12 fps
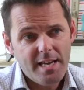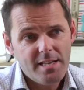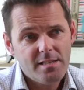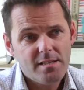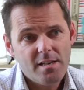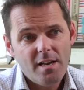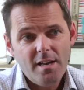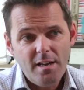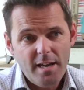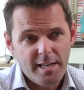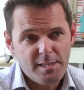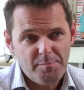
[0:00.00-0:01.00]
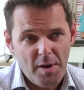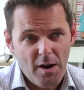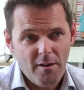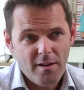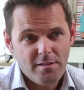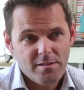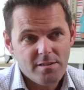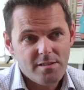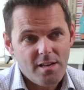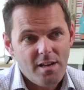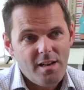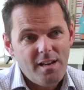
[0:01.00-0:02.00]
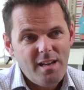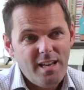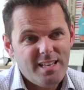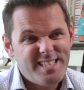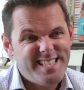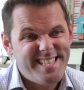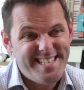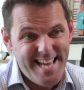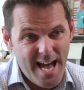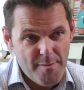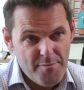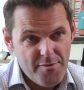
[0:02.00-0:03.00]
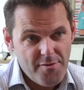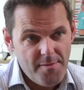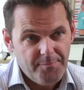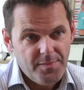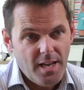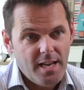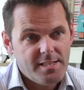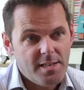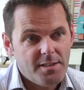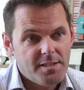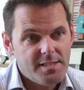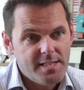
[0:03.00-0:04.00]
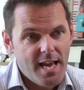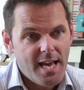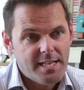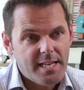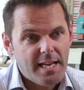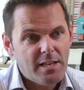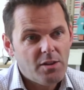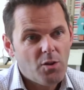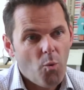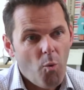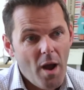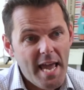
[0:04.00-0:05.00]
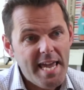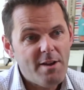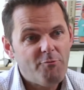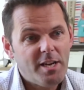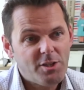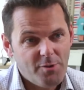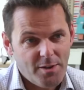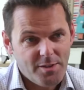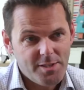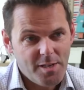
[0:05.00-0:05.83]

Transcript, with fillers: his experience, his depth, his understanding, the way he reads around the